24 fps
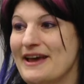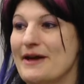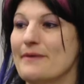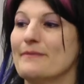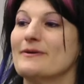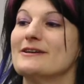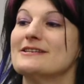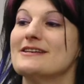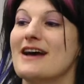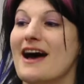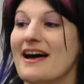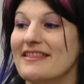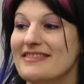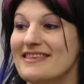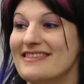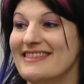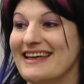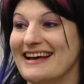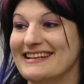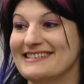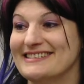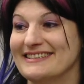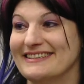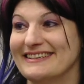and we're taught that
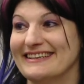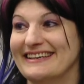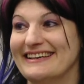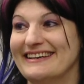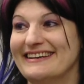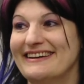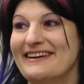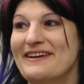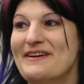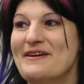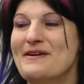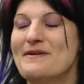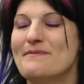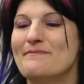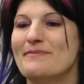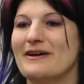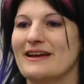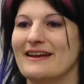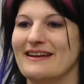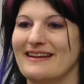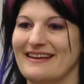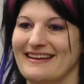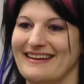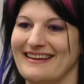that's good,
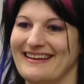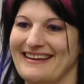but